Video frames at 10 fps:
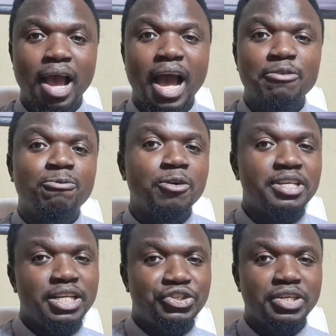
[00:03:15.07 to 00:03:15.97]
and for
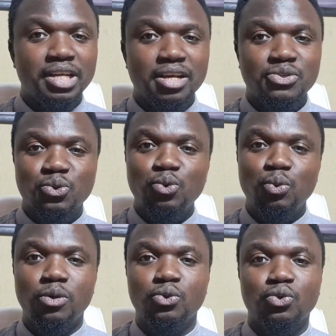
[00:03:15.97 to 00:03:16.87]
day traders who
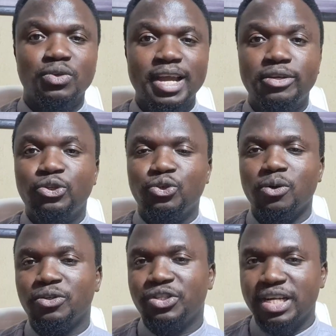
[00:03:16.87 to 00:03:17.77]
want to ride
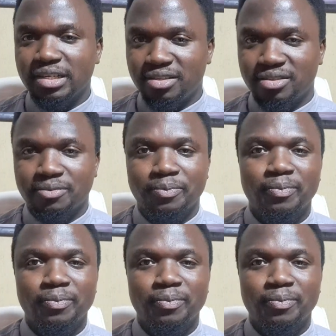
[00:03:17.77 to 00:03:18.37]
strong trends.